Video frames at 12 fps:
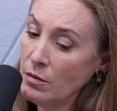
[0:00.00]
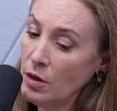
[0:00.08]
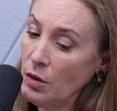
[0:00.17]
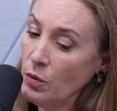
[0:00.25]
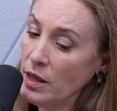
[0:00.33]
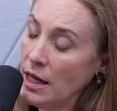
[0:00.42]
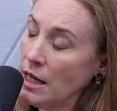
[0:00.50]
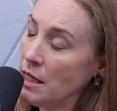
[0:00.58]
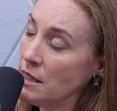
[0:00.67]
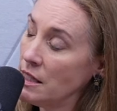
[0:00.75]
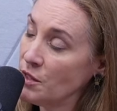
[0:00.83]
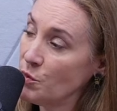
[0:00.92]
and when they get
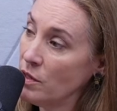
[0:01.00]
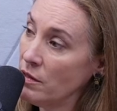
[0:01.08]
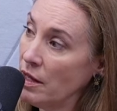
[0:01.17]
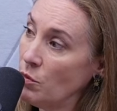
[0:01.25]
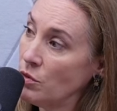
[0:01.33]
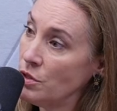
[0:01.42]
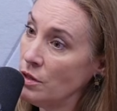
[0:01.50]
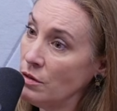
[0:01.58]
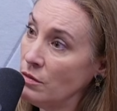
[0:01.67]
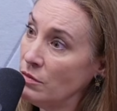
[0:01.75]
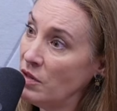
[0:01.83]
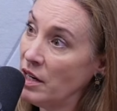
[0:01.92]
desperate, they will
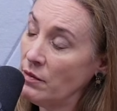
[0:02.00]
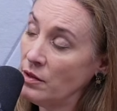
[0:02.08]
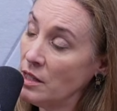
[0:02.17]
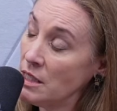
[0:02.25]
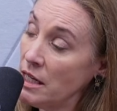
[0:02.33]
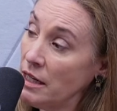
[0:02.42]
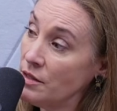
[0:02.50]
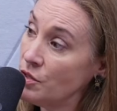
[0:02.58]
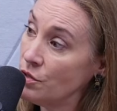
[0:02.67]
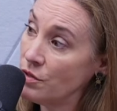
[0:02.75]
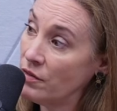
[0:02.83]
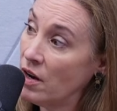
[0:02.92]
do whatever it takes
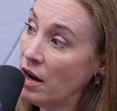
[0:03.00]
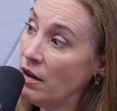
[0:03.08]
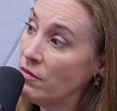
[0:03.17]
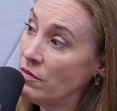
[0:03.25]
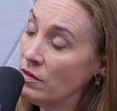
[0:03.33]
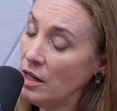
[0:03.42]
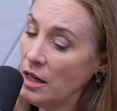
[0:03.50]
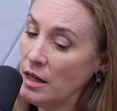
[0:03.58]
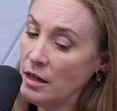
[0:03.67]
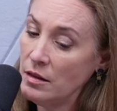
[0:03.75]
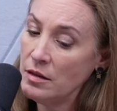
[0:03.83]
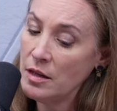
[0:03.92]
to survive.
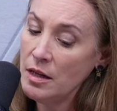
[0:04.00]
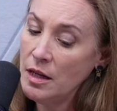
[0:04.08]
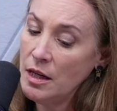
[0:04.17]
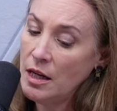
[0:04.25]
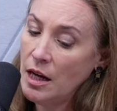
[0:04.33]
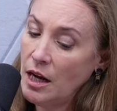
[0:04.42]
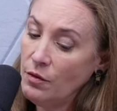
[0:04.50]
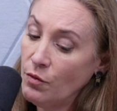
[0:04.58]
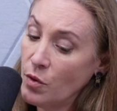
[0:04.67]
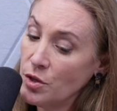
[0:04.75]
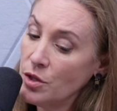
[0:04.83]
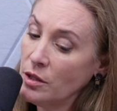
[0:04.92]
And
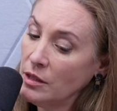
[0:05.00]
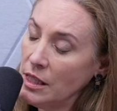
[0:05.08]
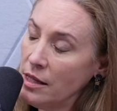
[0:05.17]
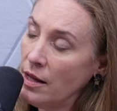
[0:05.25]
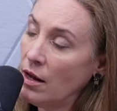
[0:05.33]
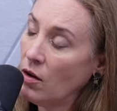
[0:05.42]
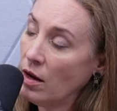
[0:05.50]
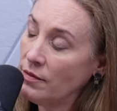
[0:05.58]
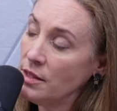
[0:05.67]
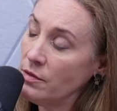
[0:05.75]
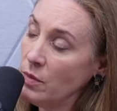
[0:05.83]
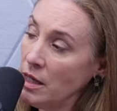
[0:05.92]
unfortunately, that
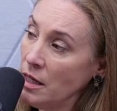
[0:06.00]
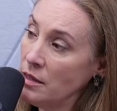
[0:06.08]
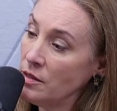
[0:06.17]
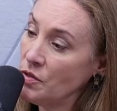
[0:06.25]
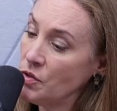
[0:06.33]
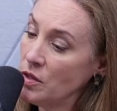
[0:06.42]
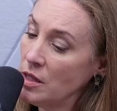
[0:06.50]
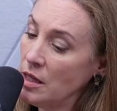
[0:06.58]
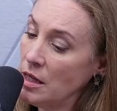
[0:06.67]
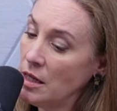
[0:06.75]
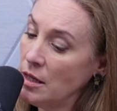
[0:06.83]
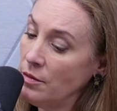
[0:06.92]
often means,
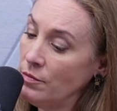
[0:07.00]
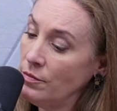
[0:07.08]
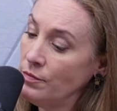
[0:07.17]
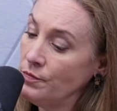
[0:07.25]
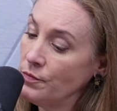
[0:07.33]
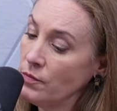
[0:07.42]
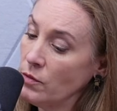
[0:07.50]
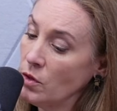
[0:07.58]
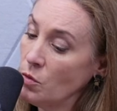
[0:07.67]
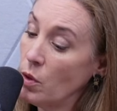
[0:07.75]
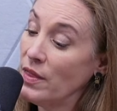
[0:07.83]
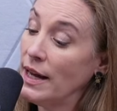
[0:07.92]
um,
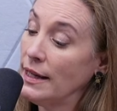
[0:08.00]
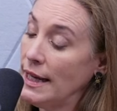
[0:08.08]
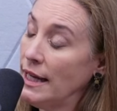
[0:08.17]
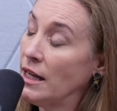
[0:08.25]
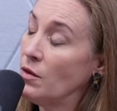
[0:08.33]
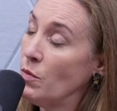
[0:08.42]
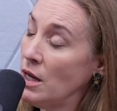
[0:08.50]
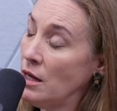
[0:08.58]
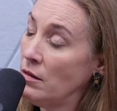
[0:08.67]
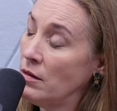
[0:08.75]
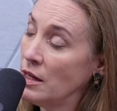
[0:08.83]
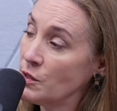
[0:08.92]
or that can
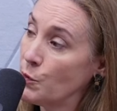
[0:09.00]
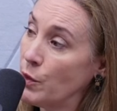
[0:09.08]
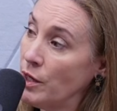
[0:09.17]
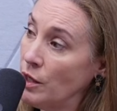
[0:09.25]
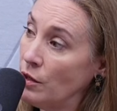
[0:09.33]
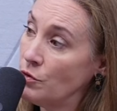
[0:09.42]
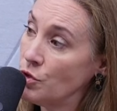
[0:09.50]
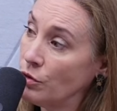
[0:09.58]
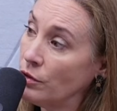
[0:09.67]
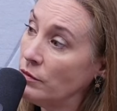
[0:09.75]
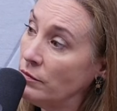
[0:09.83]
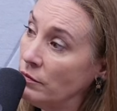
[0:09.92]
mean exploiting your own children.